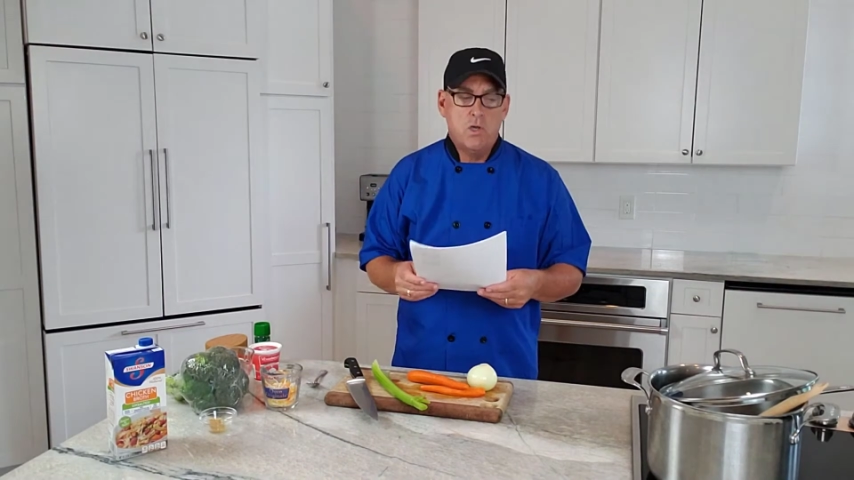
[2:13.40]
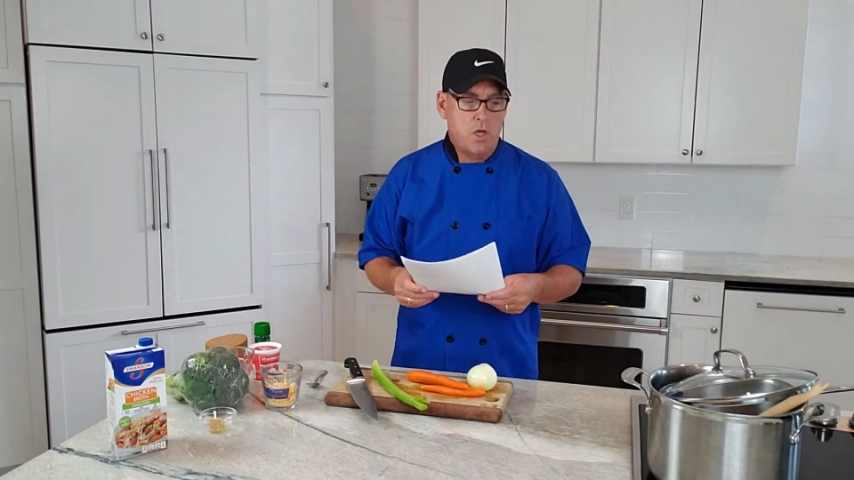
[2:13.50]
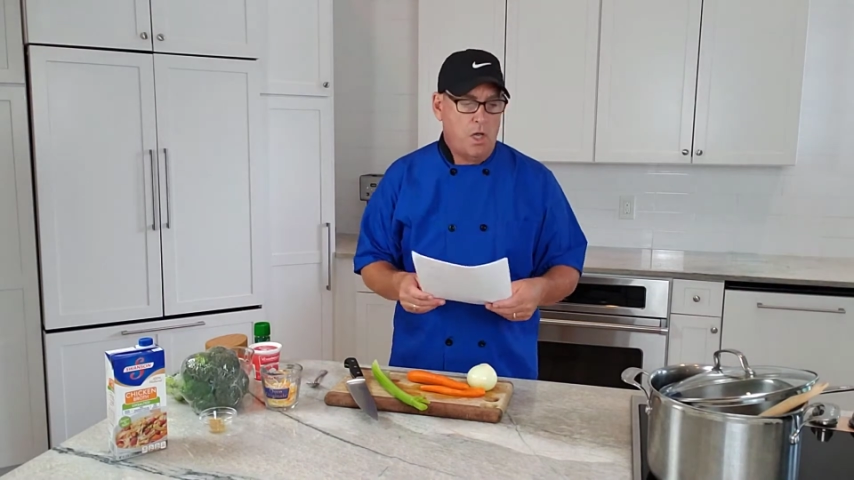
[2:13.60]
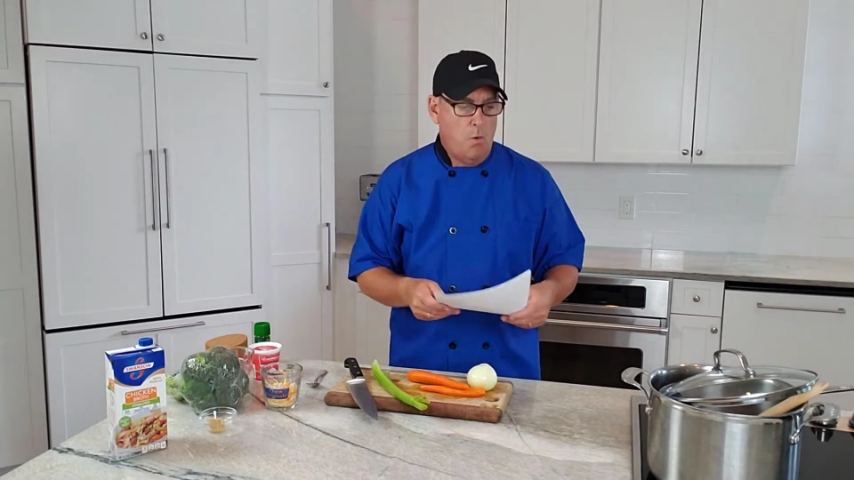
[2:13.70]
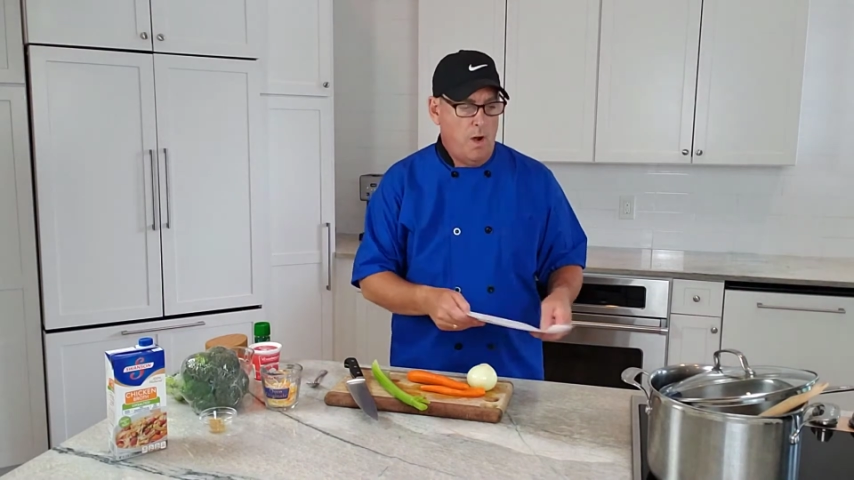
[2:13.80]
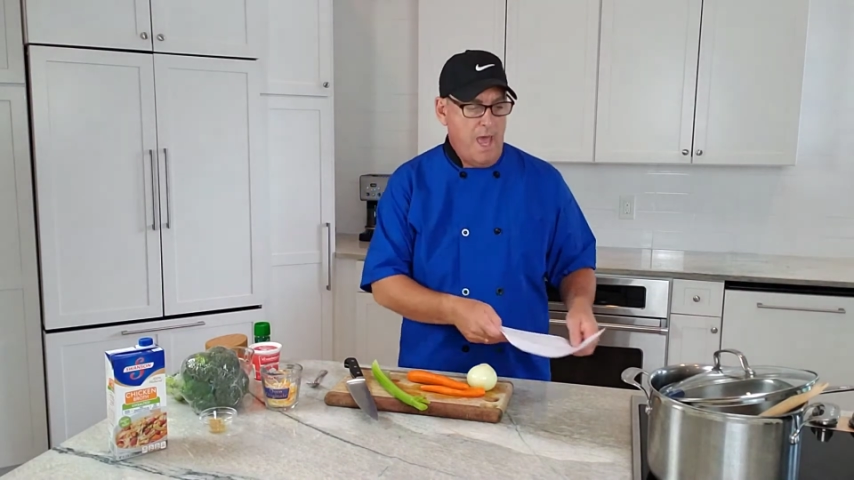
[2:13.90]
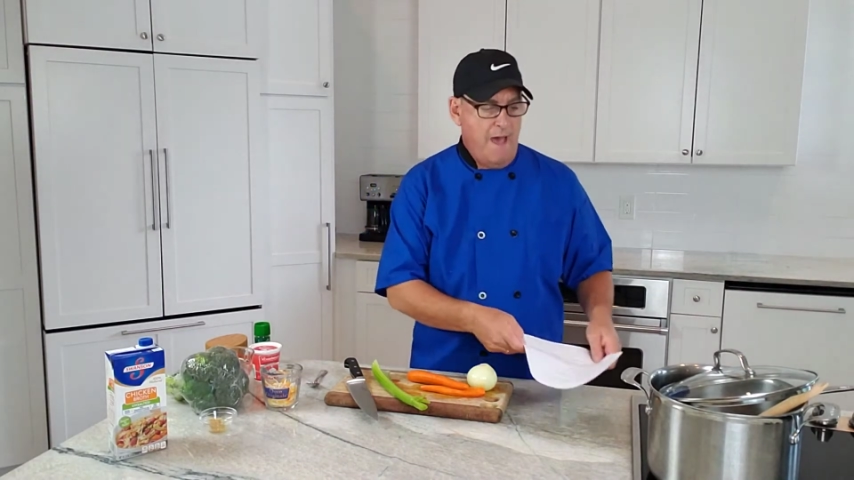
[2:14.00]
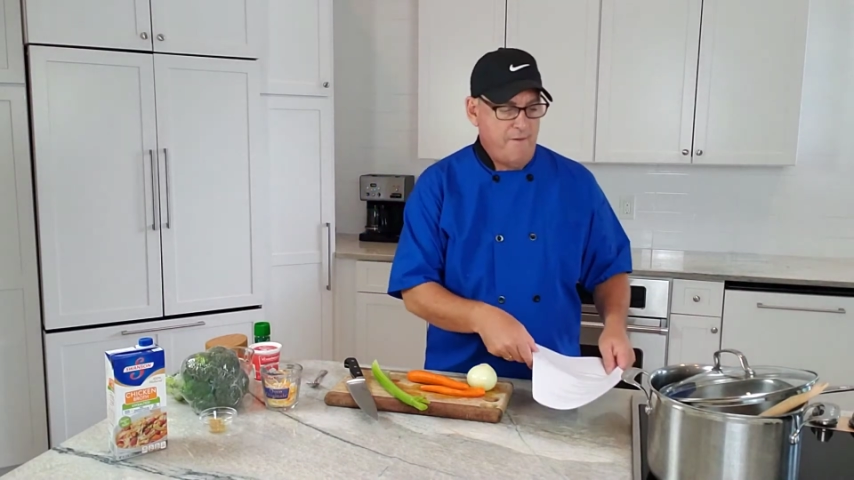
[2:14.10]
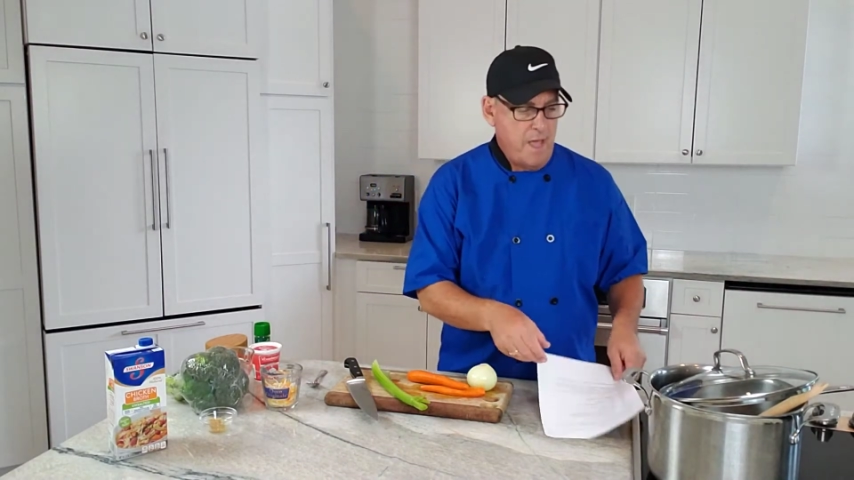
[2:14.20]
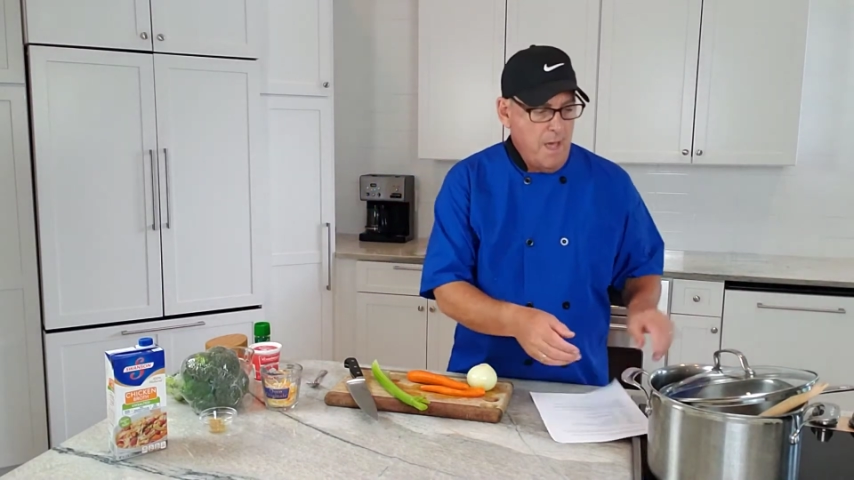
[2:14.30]
you're going to want to
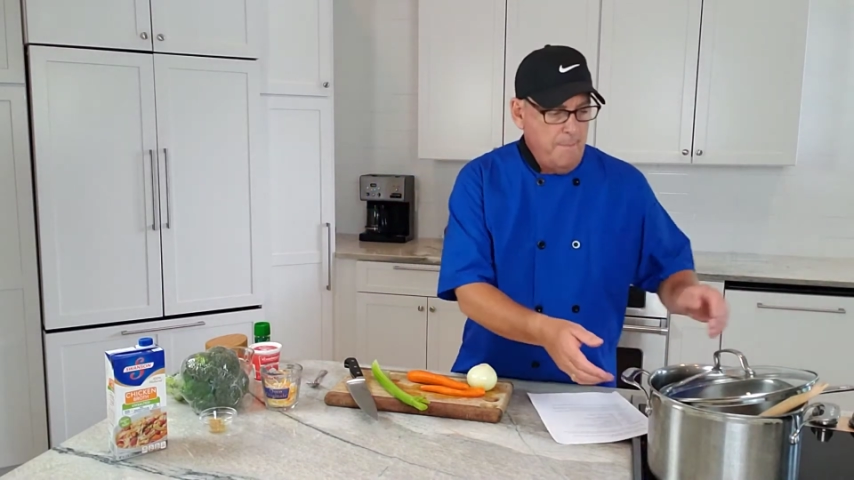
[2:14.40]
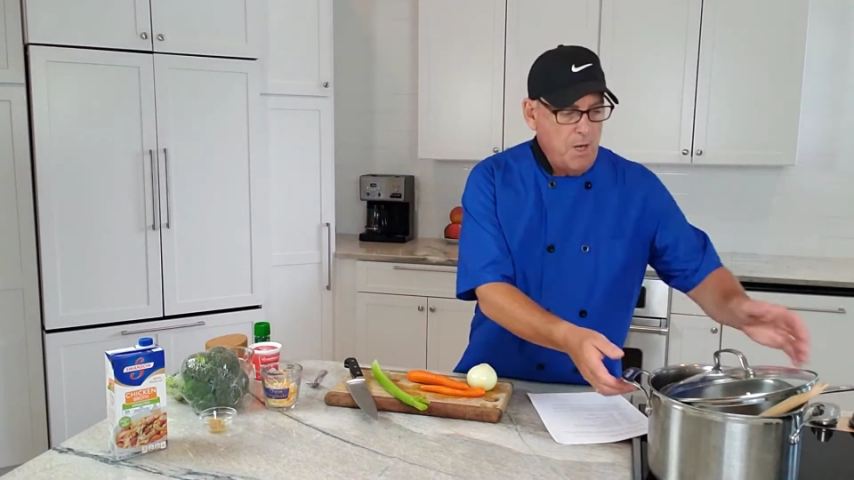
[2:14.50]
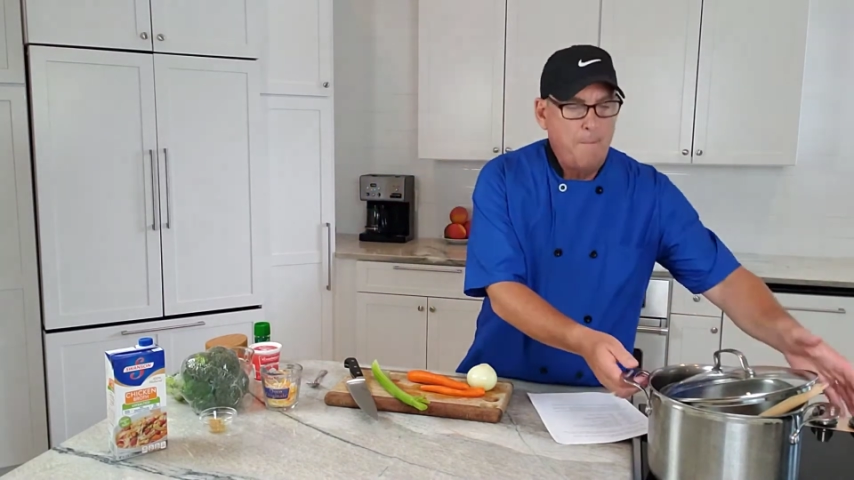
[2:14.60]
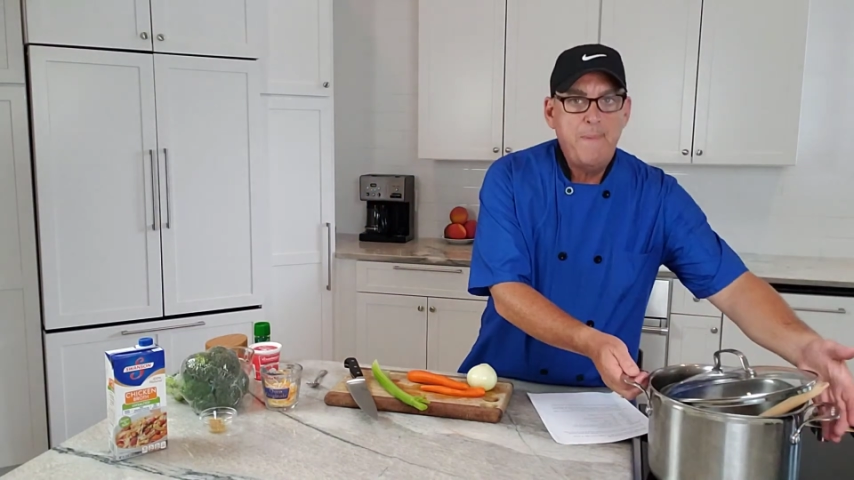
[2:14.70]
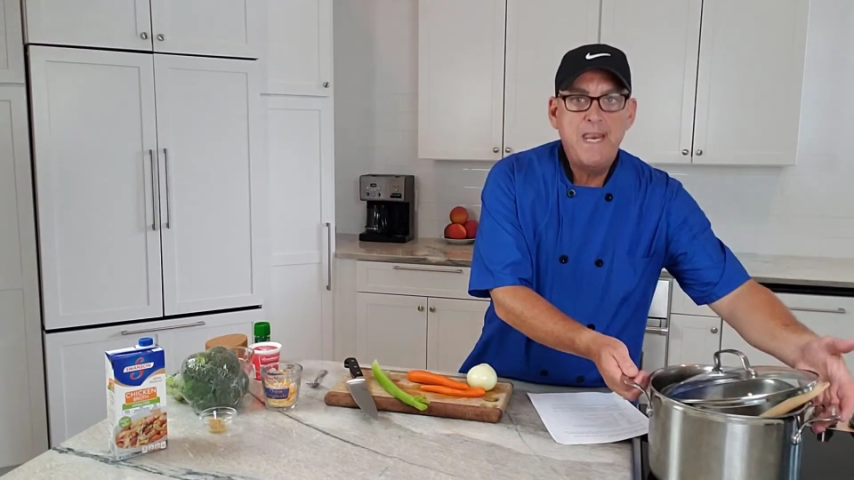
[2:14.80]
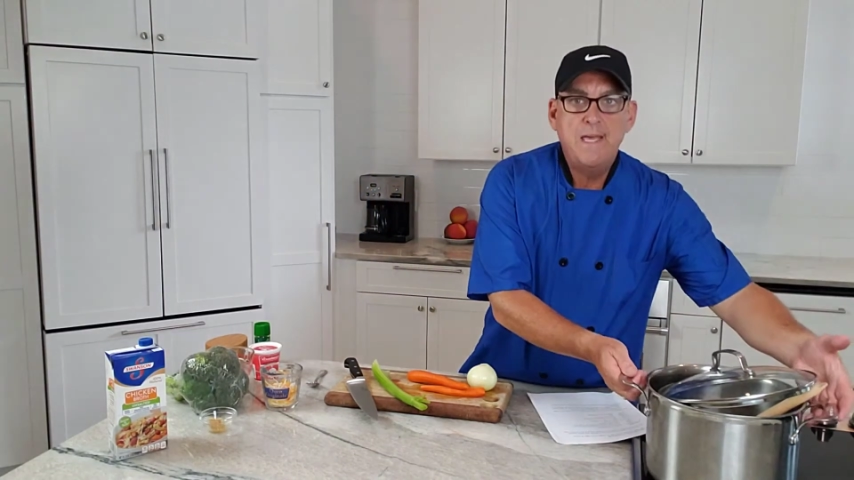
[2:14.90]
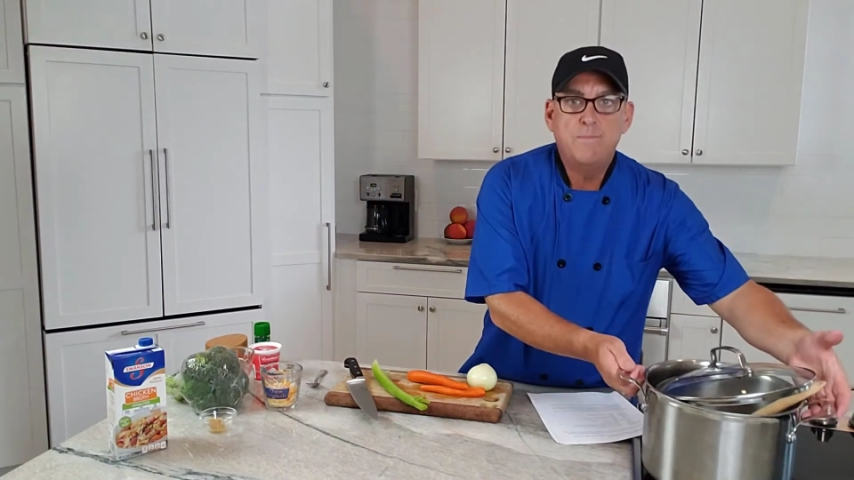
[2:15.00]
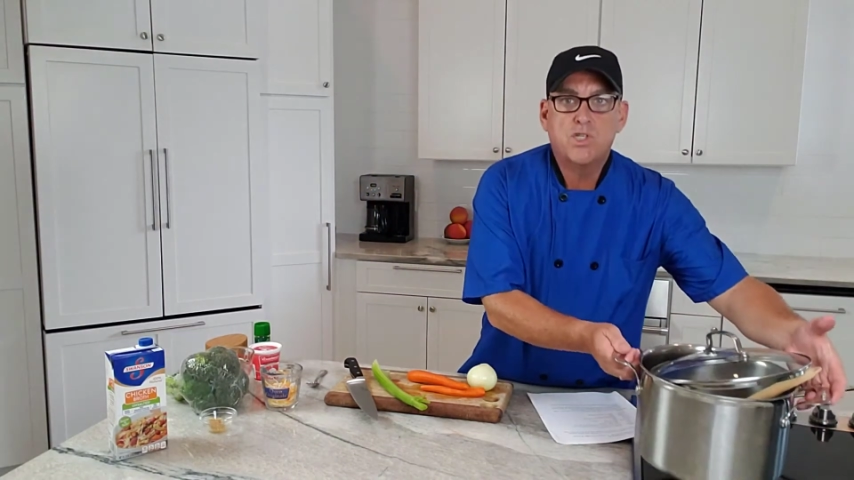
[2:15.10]
have a medium